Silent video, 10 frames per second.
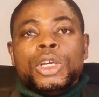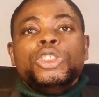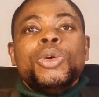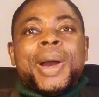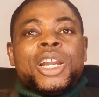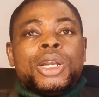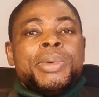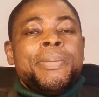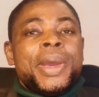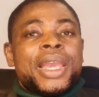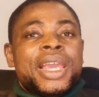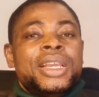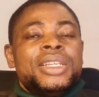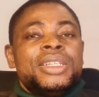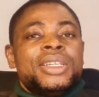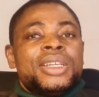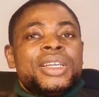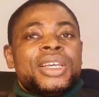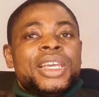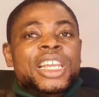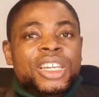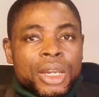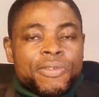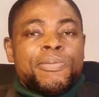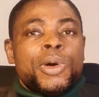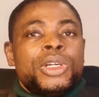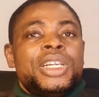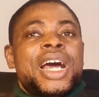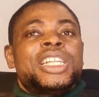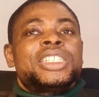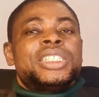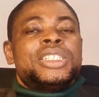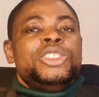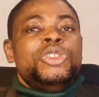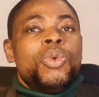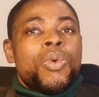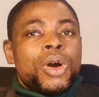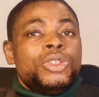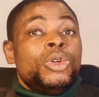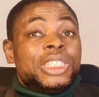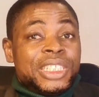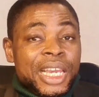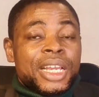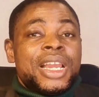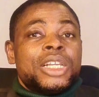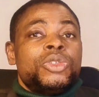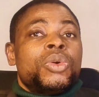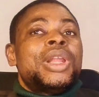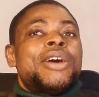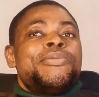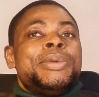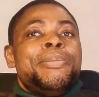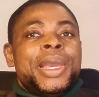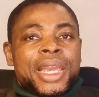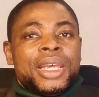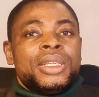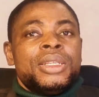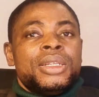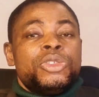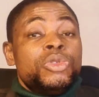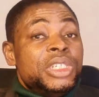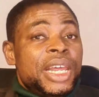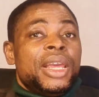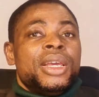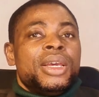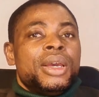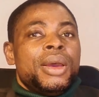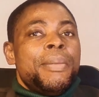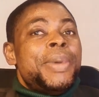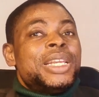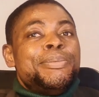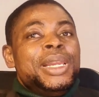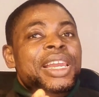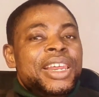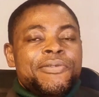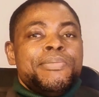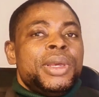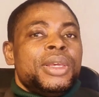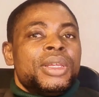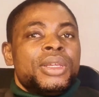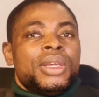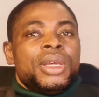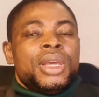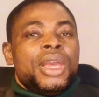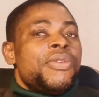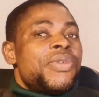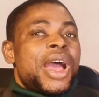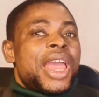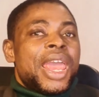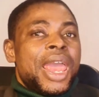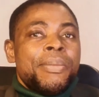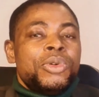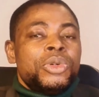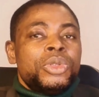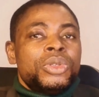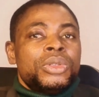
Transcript: You might not be making enough money that you think that you could have been making today. But believe me, if you are able